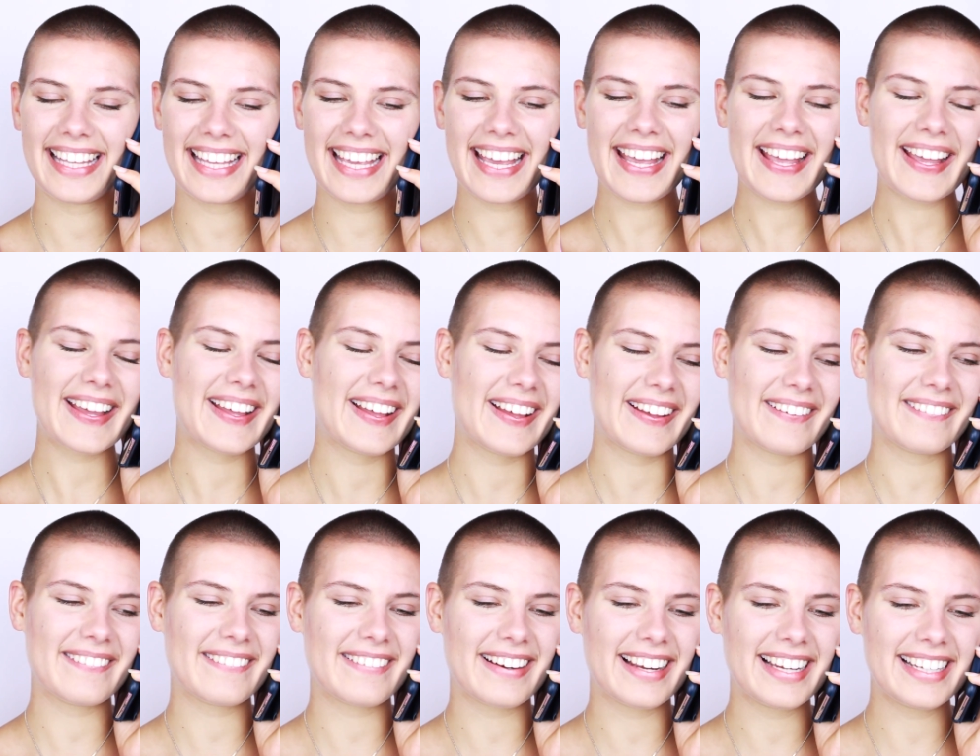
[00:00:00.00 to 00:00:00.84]
Yeah,
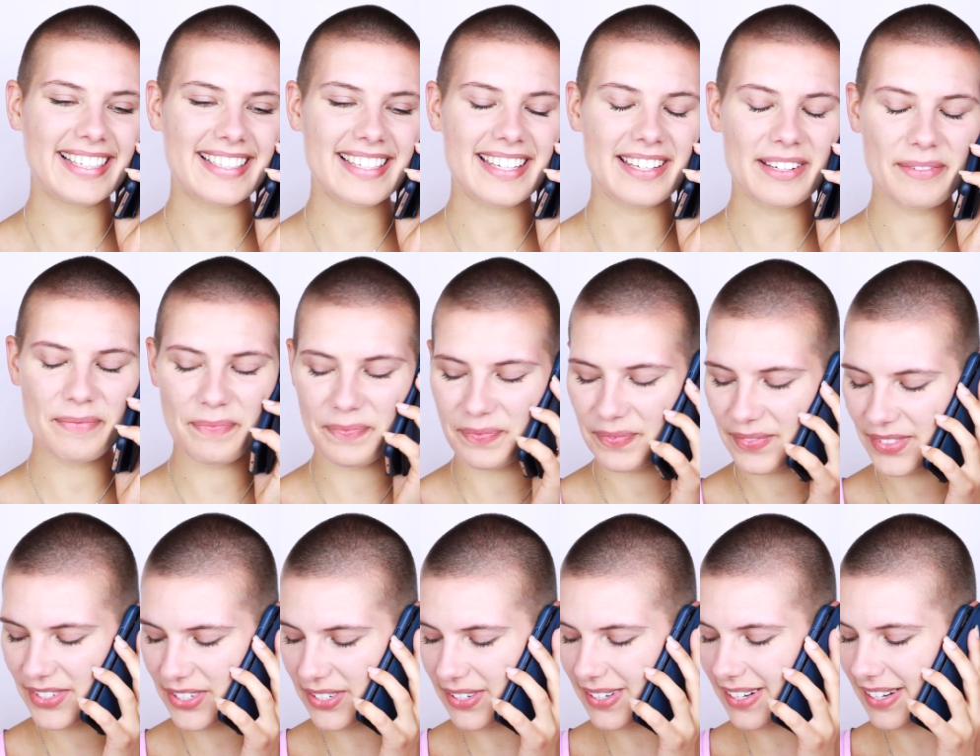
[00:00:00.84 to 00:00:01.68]
I'm grand.
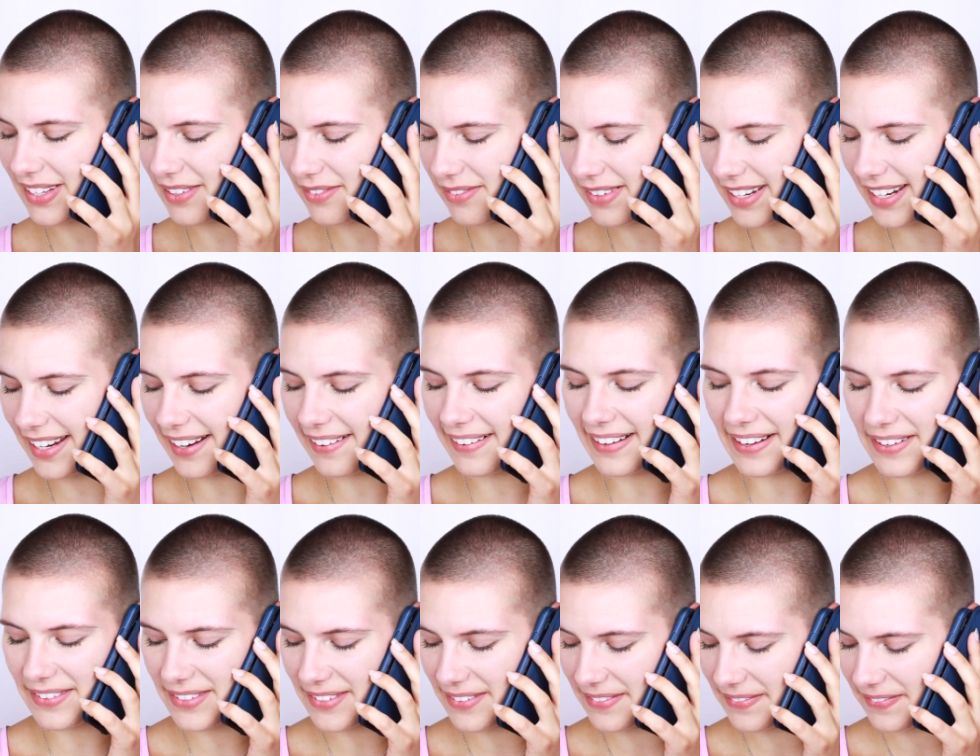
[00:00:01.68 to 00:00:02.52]
Shooting the video
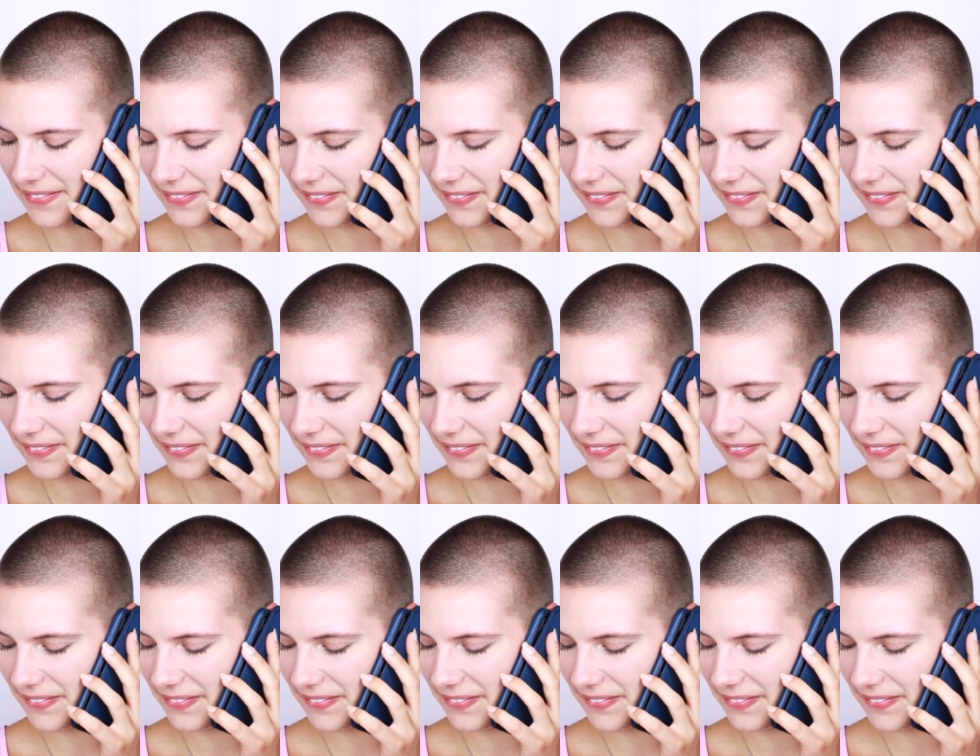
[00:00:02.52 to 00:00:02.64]
now.